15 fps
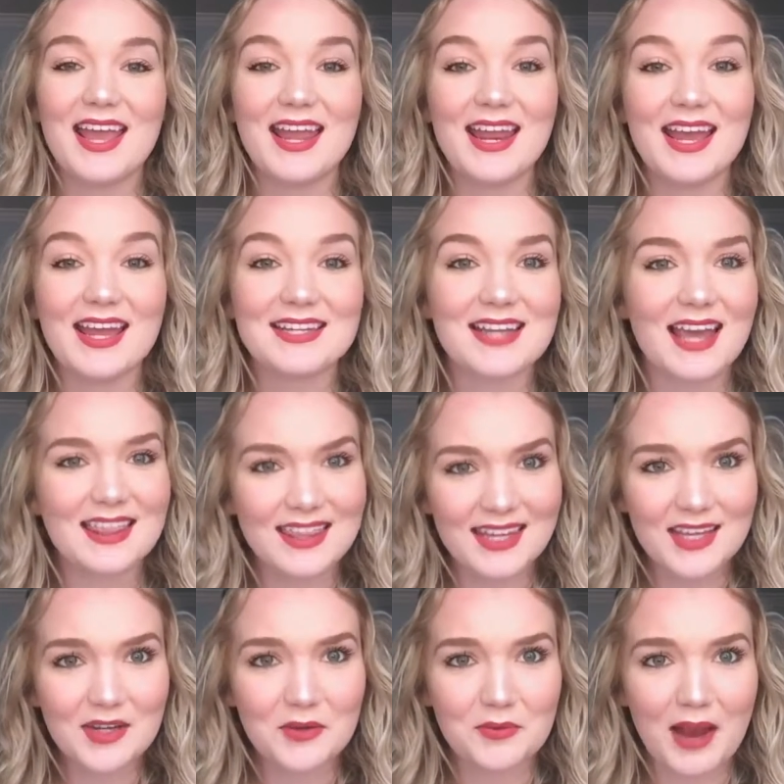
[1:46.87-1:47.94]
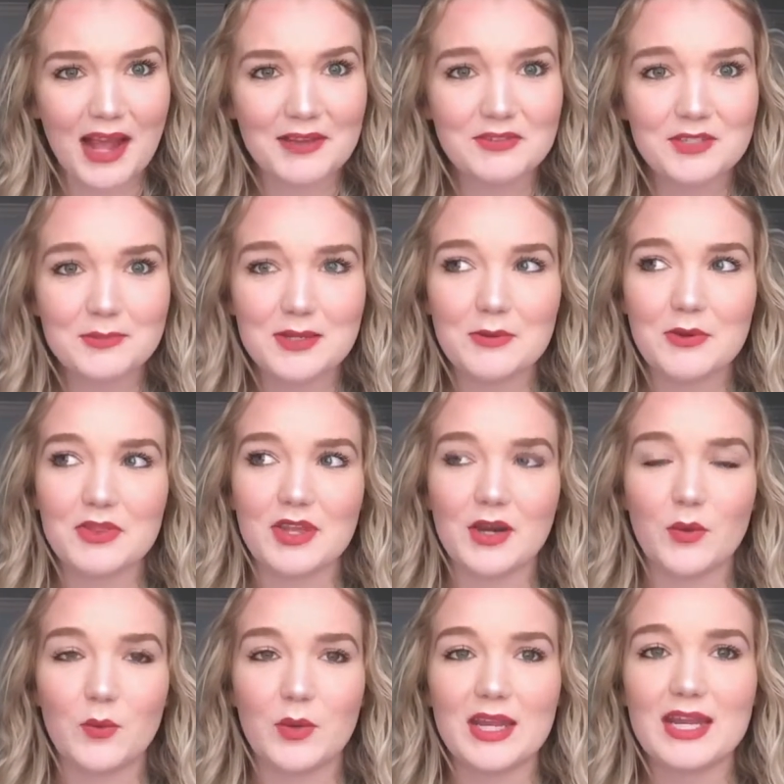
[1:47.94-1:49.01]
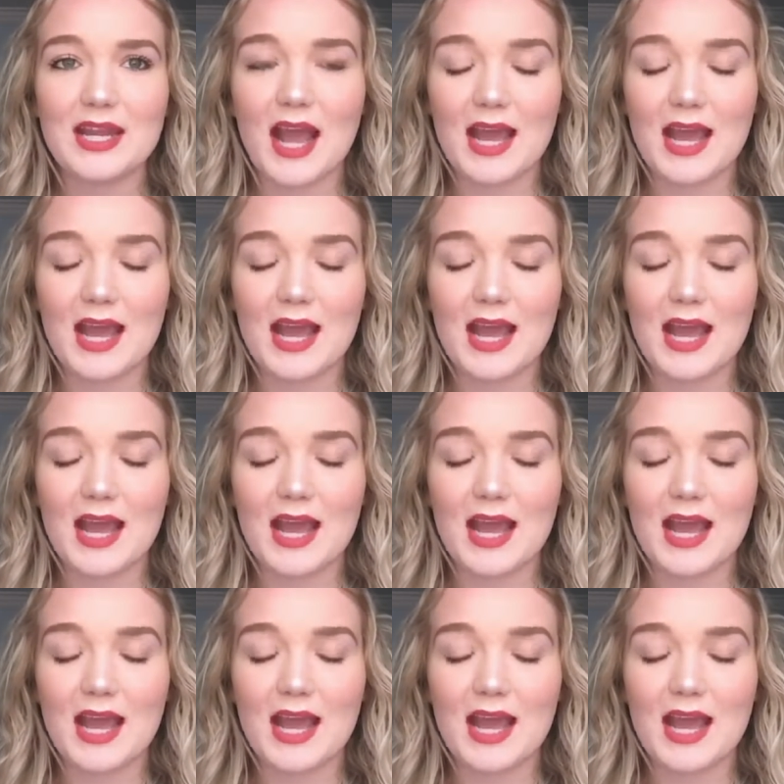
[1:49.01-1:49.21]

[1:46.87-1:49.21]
and I think it arrived to me within a week.